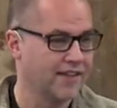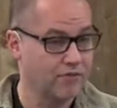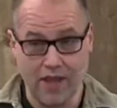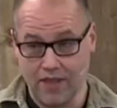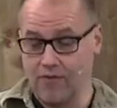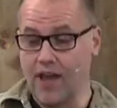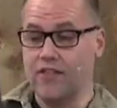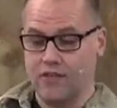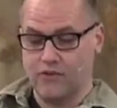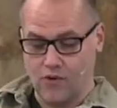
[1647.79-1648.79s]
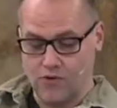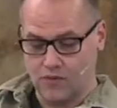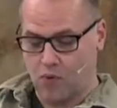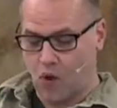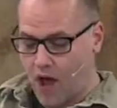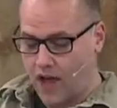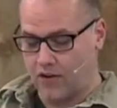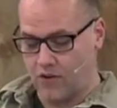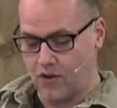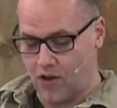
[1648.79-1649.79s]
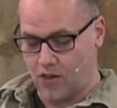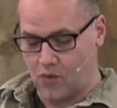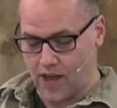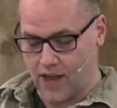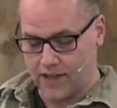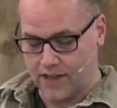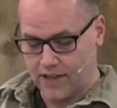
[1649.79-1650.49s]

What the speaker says: rather than throw this pot all away,